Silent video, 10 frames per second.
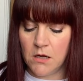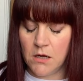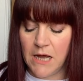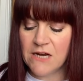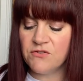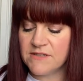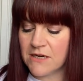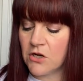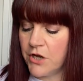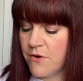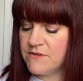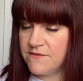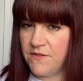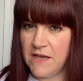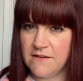Andrew's had loads
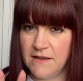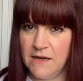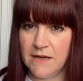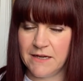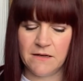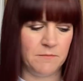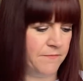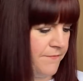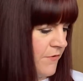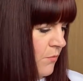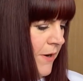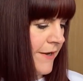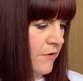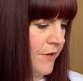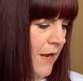of these in for a
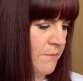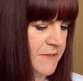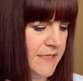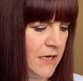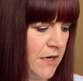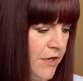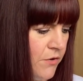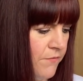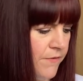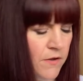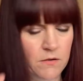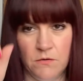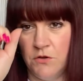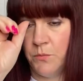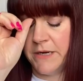while now, particularly over
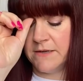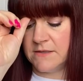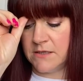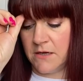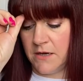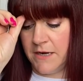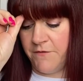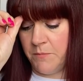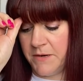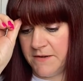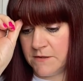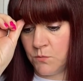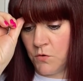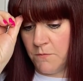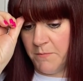the winter, and everybody's
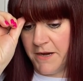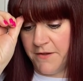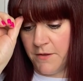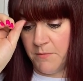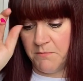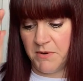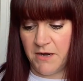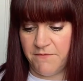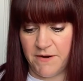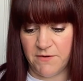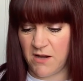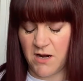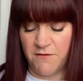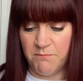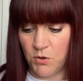sworn by them, but I've never kind
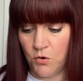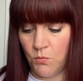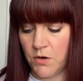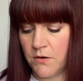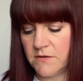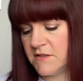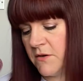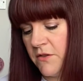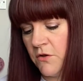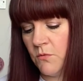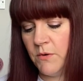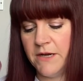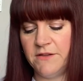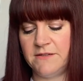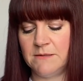of bought one. So I thought, well,
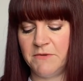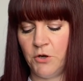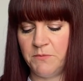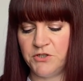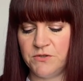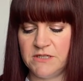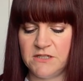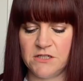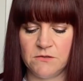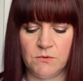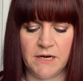this is my opportunity to.